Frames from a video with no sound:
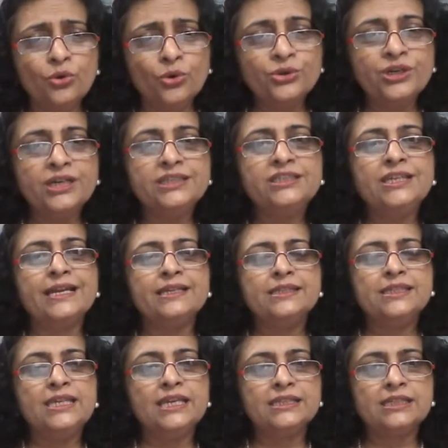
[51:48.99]
Godrej
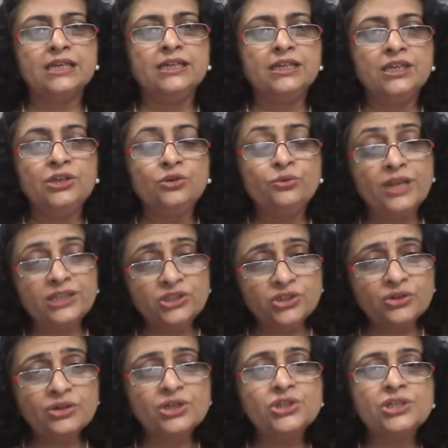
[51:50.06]
legacy has continued, and
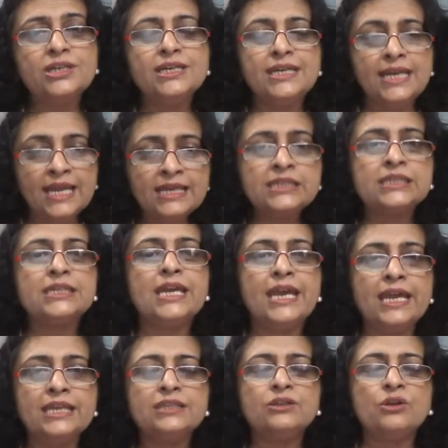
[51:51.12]
Generation Next
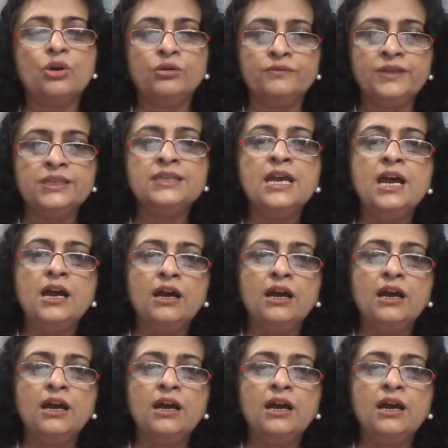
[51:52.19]
has always